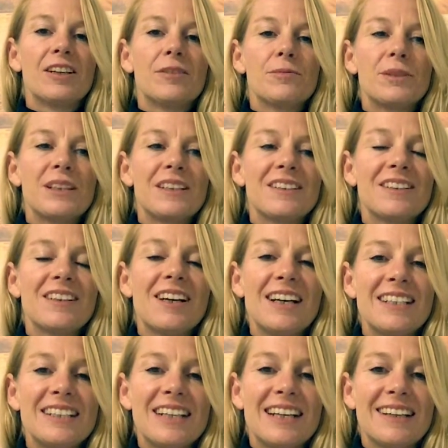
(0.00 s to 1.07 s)
Breathe the
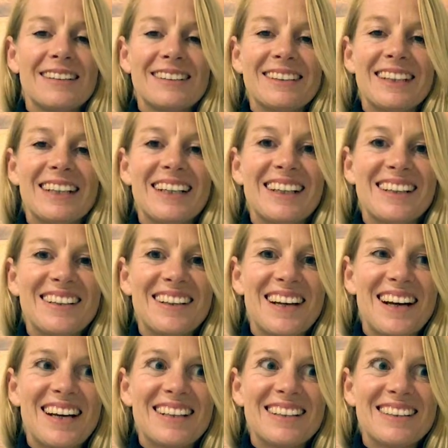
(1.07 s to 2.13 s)
light down
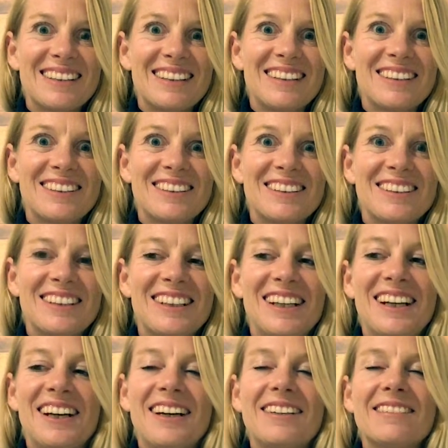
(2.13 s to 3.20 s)
under your
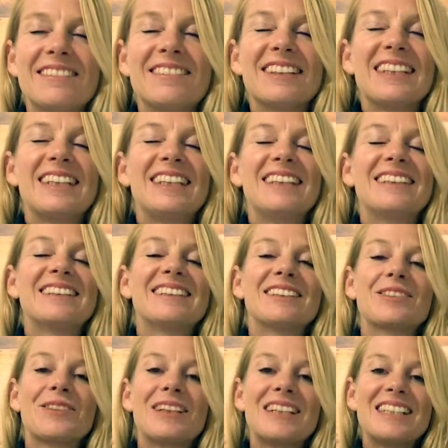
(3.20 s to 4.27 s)
feet,
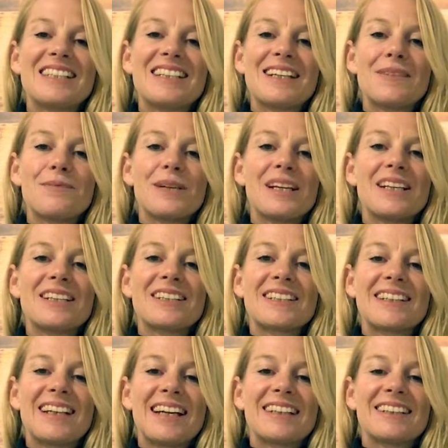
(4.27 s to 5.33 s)
20 centimeters,
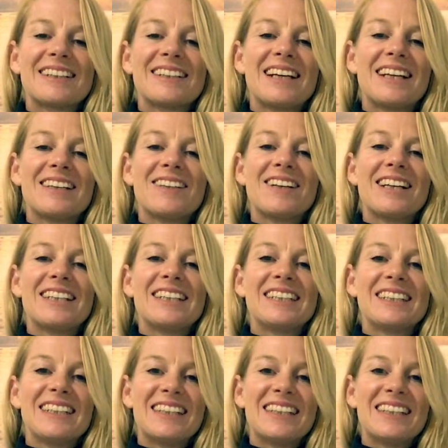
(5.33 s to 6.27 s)
and anchor that light in